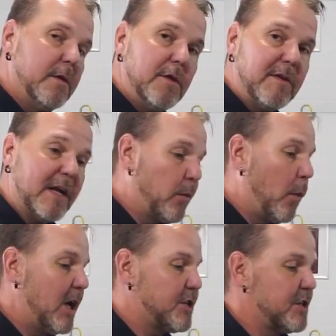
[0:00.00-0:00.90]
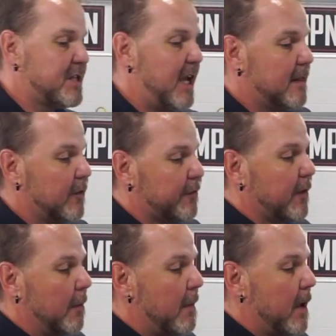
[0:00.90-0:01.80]
you've got to watch us take this
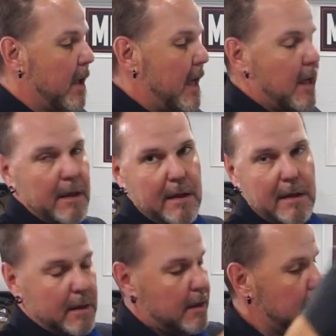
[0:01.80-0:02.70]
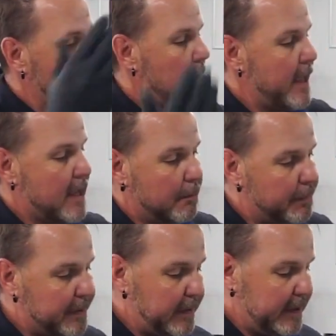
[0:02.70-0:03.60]
from a
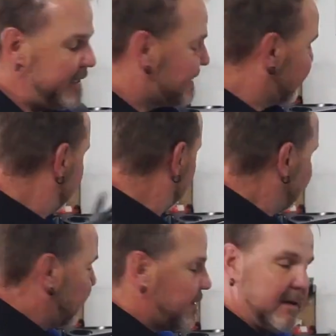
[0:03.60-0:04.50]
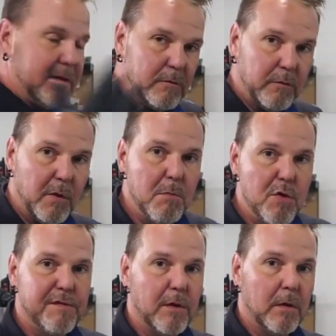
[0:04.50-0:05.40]
complete
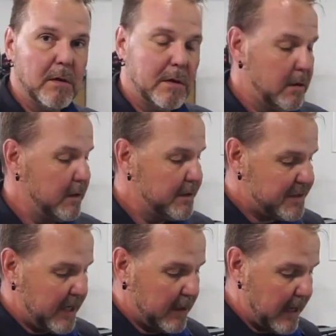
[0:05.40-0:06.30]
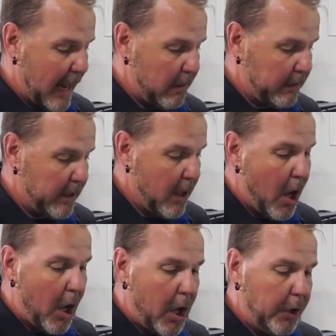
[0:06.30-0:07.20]
removal, tear down,
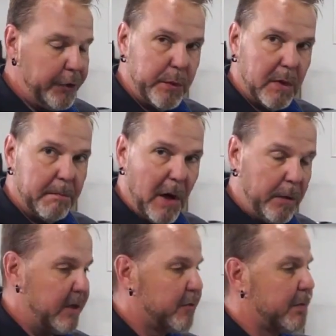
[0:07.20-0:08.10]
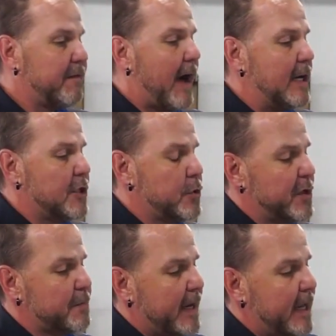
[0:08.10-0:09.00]
all new components provided to
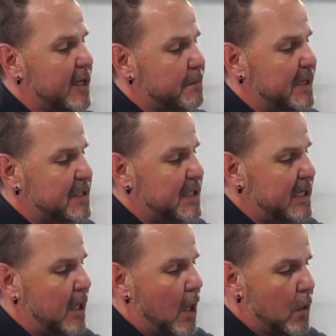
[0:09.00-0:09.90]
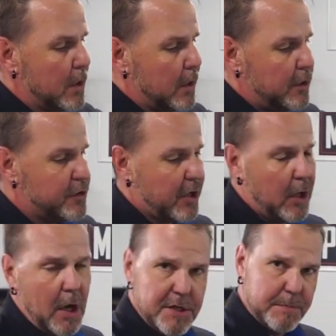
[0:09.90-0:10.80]
us by SBT. You
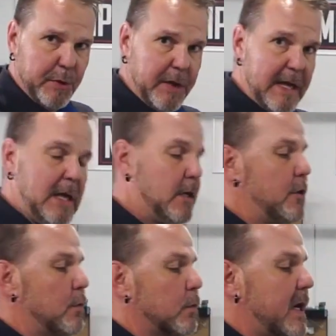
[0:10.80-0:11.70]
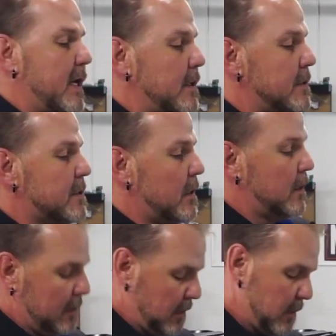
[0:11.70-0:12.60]
saw us put in new rings,
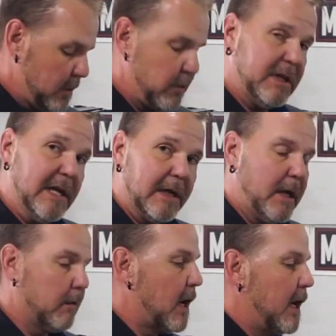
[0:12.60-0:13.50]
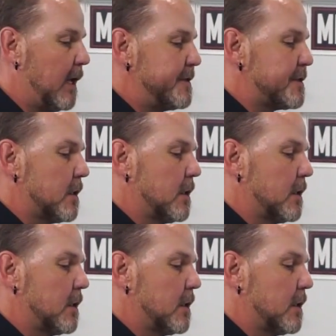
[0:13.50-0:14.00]
new connecting rods,